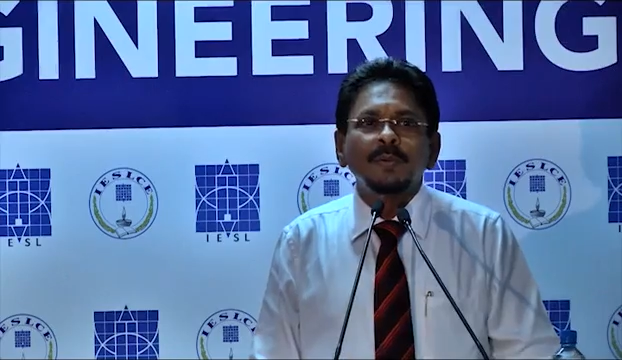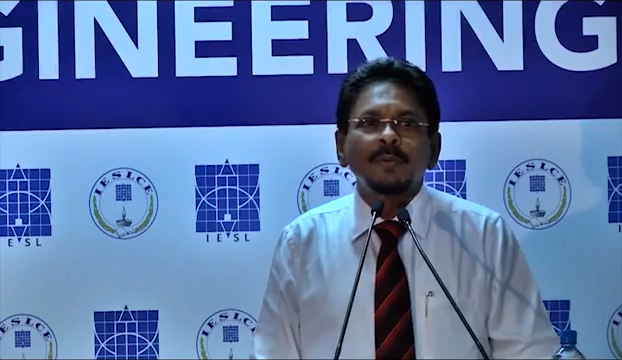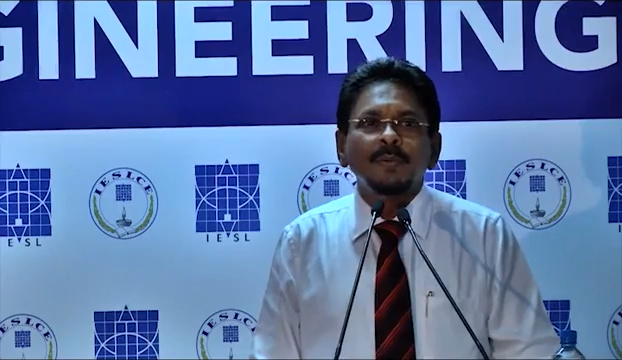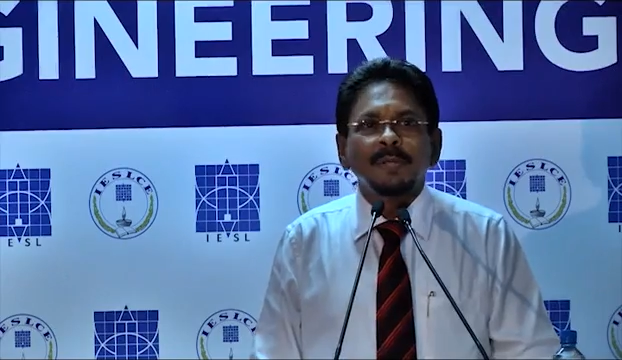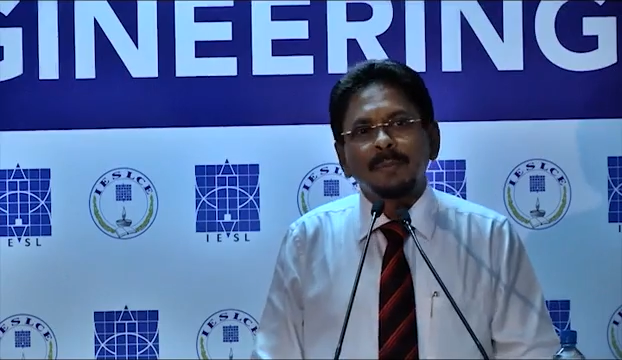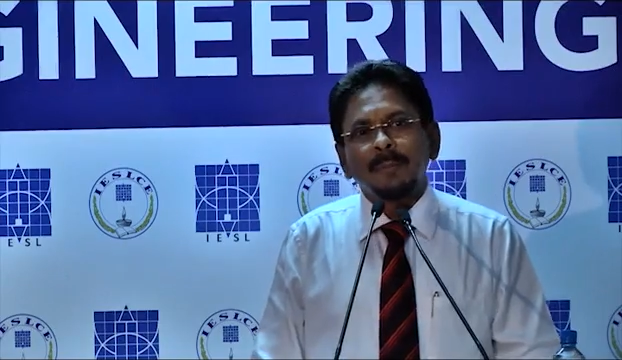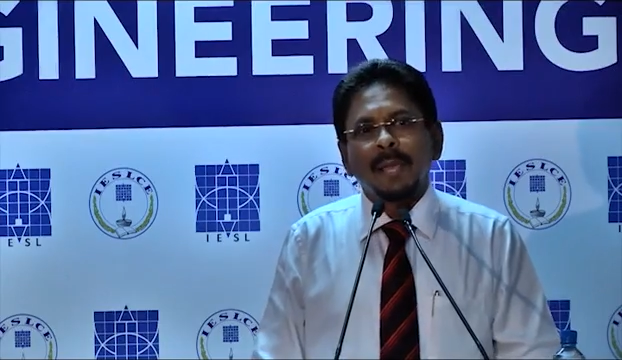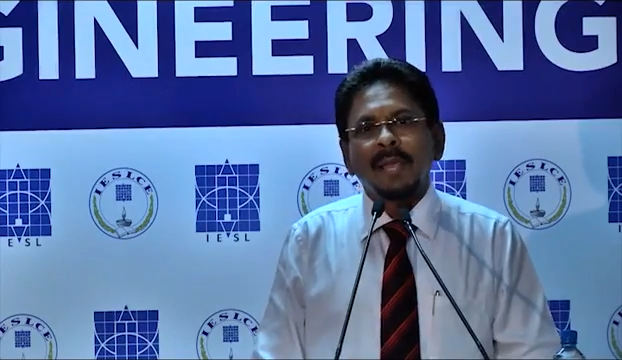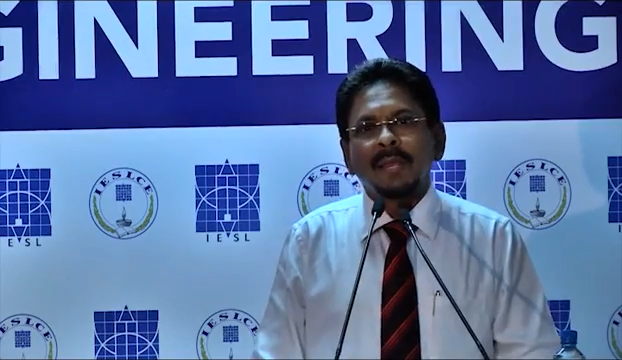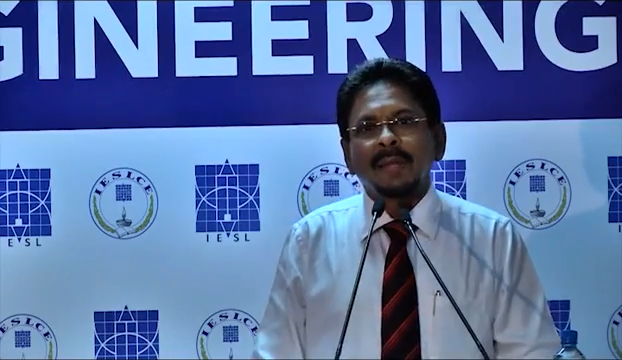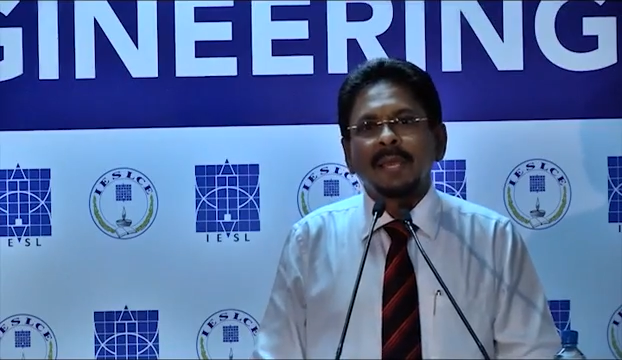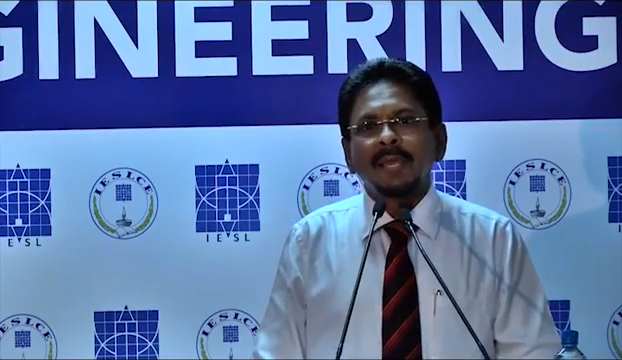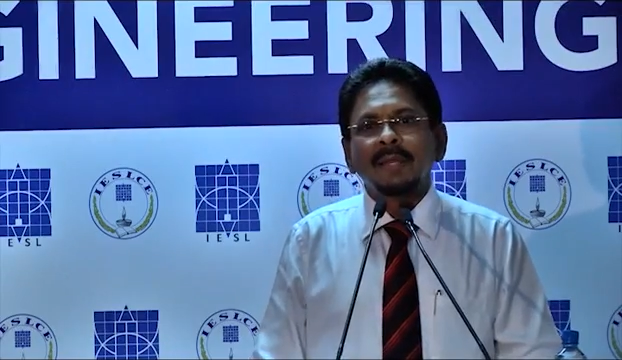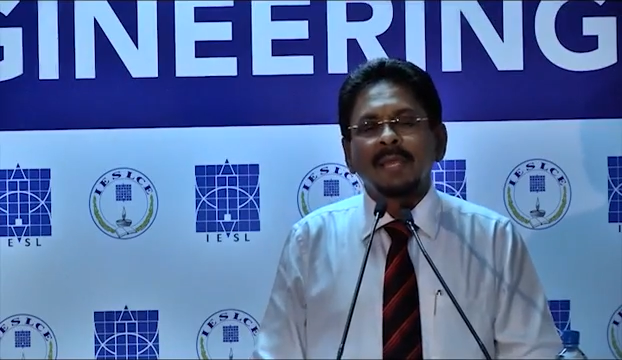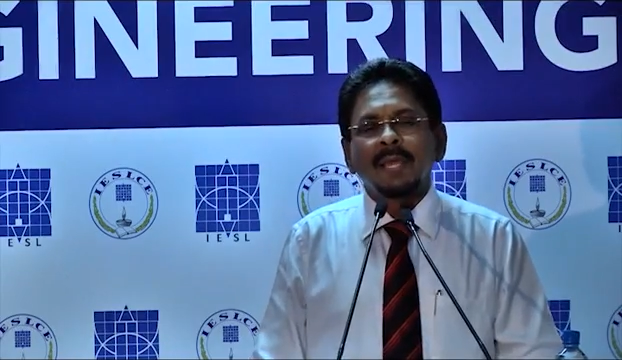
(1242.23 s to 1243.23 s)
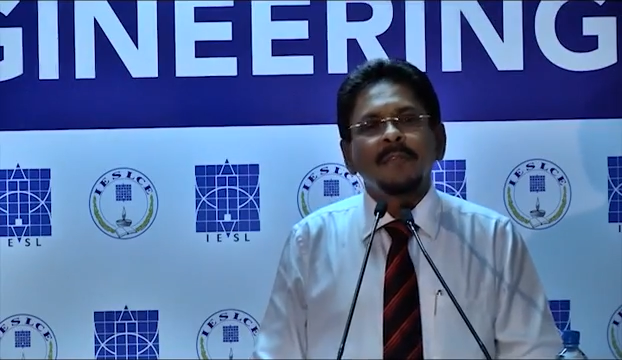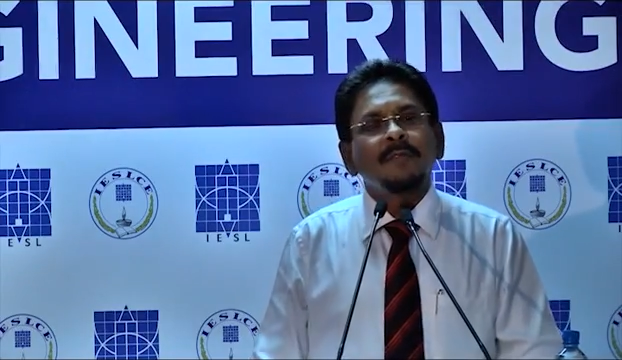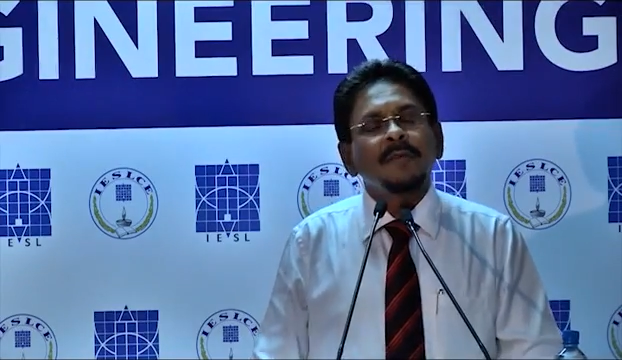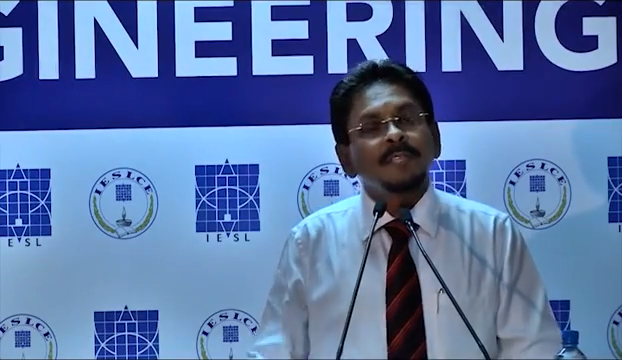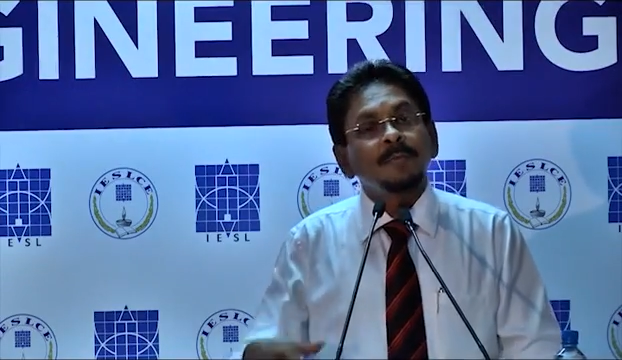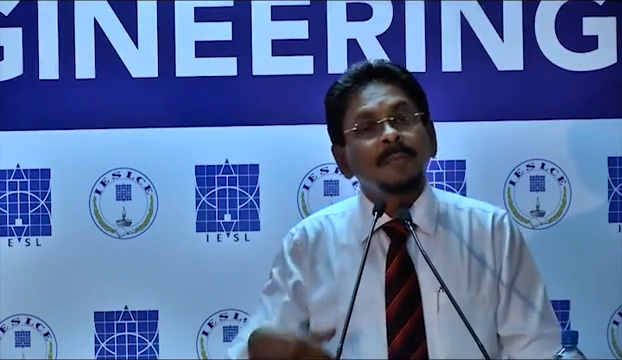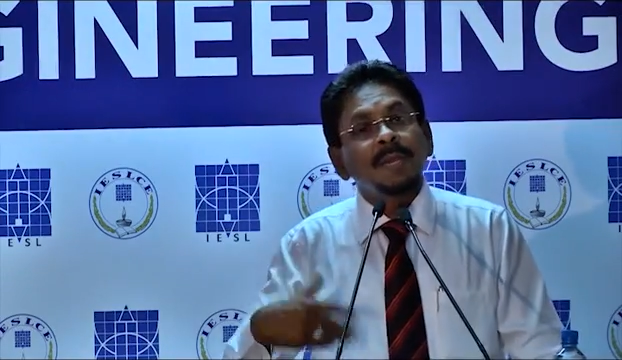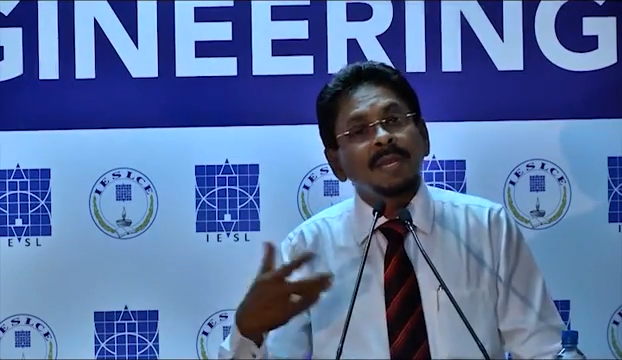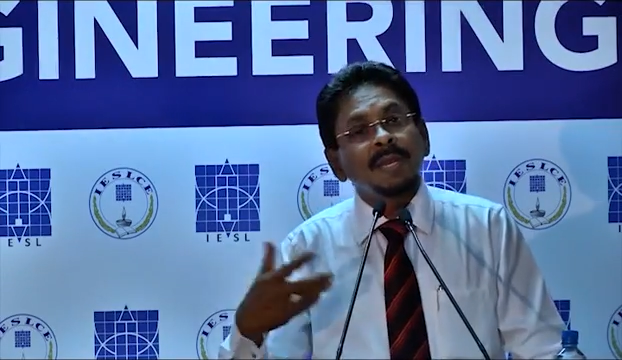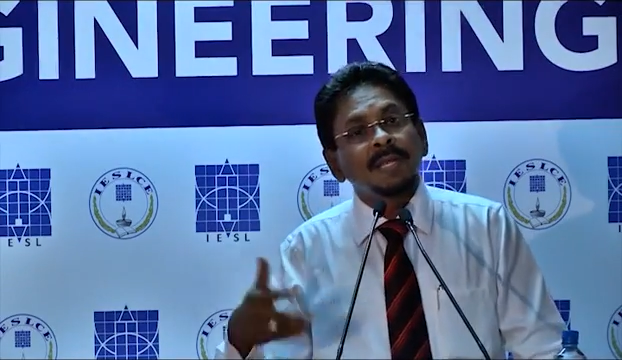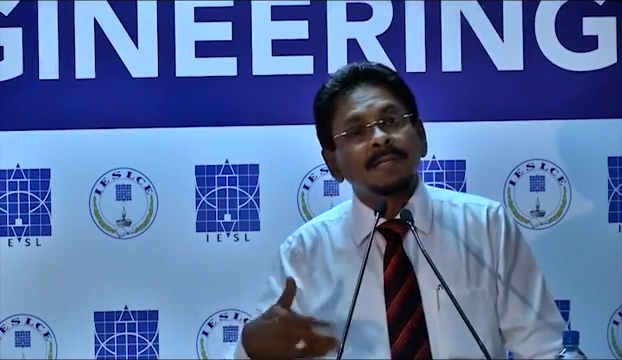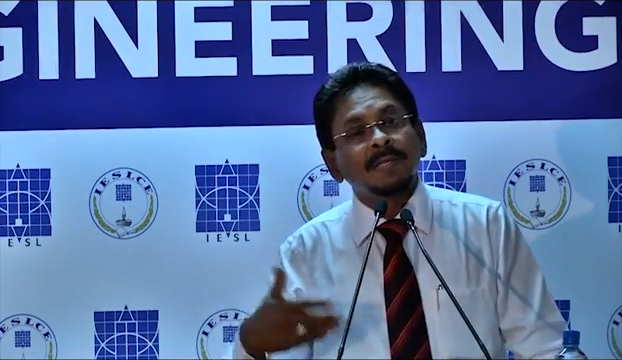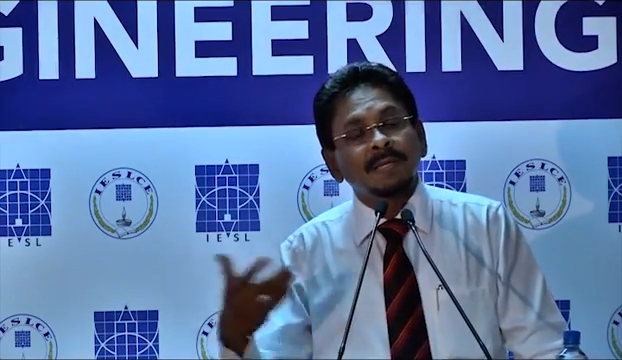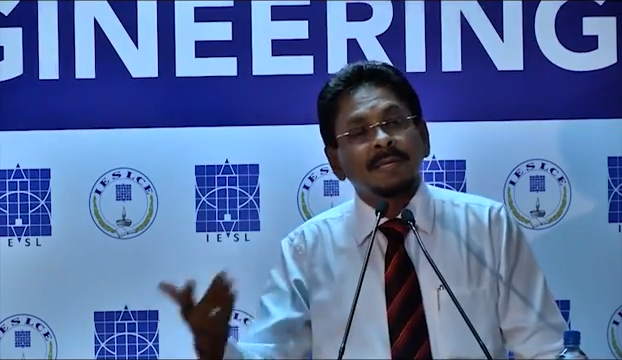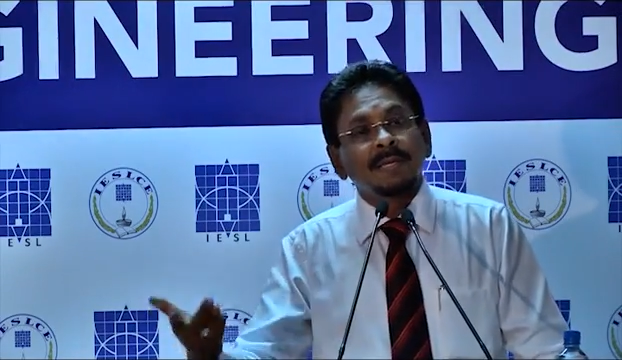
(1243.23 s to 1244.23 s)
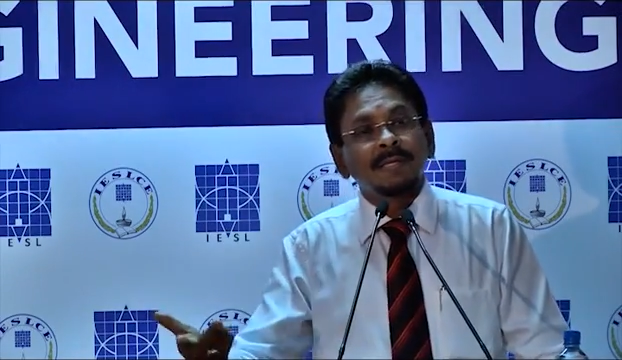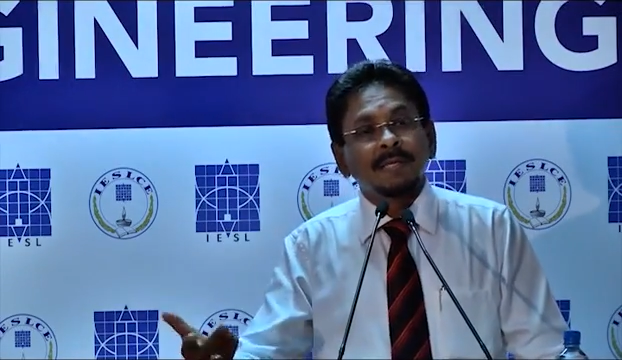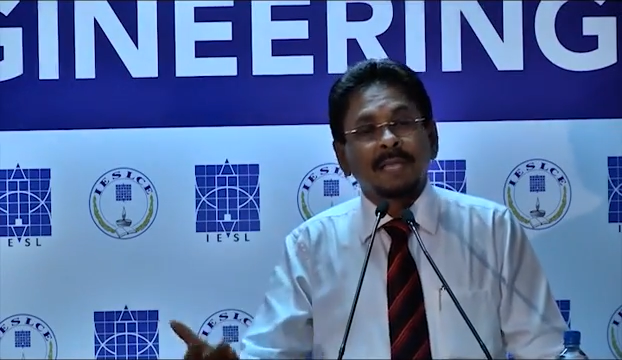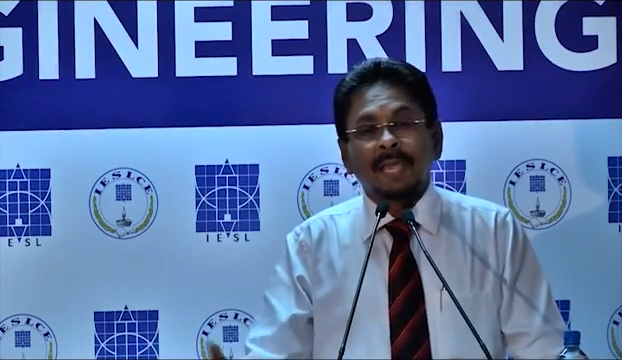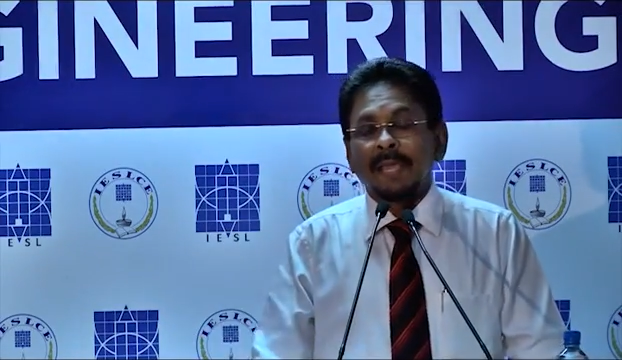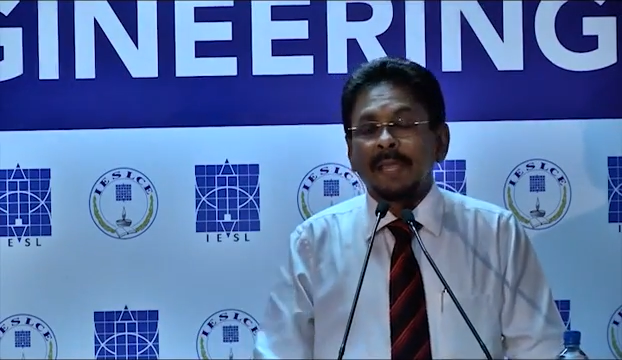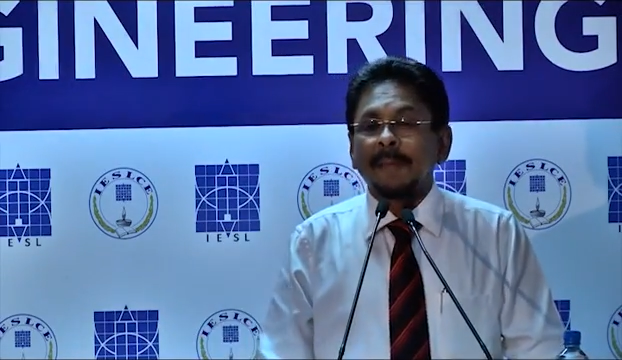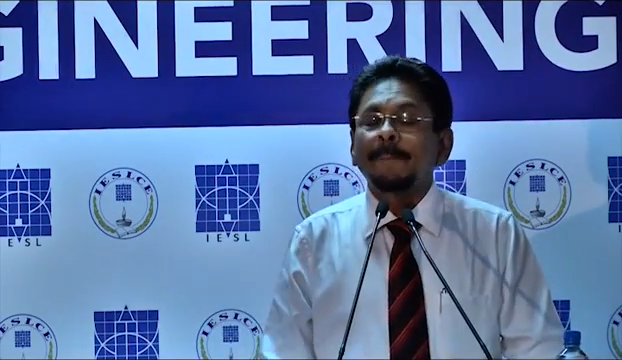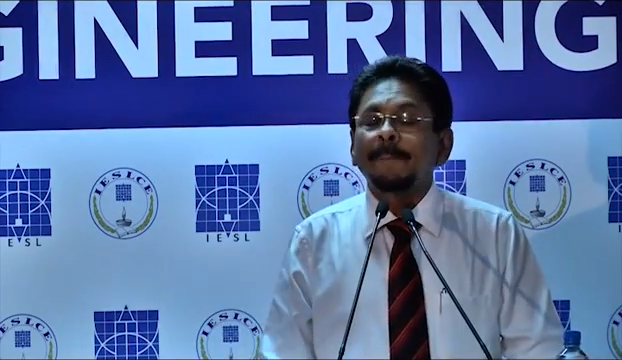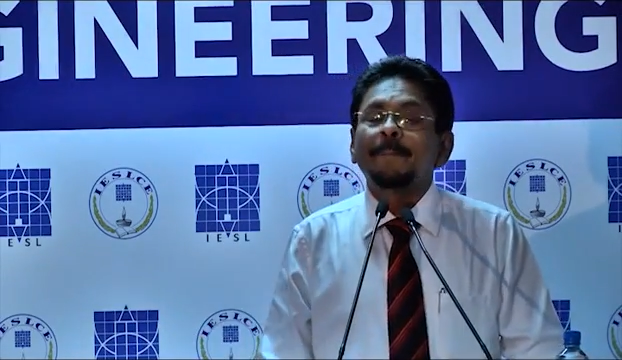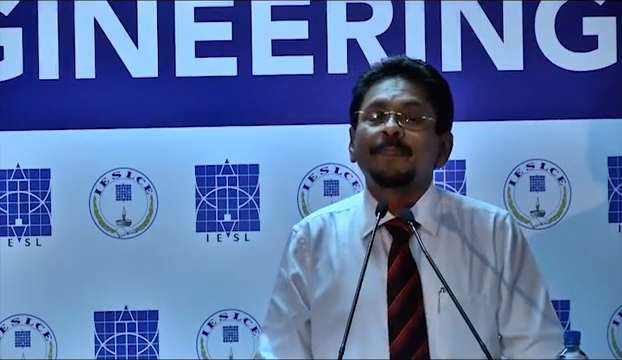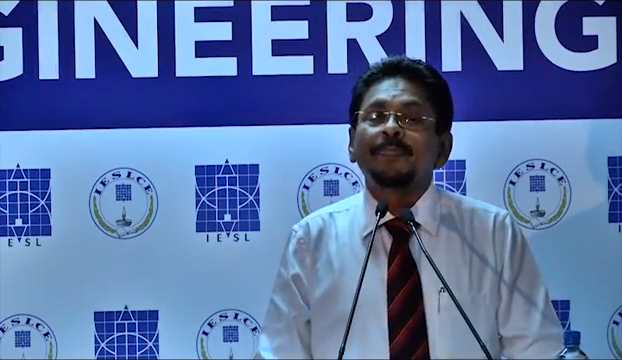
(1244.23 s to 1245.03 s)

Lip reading: with my life experiences again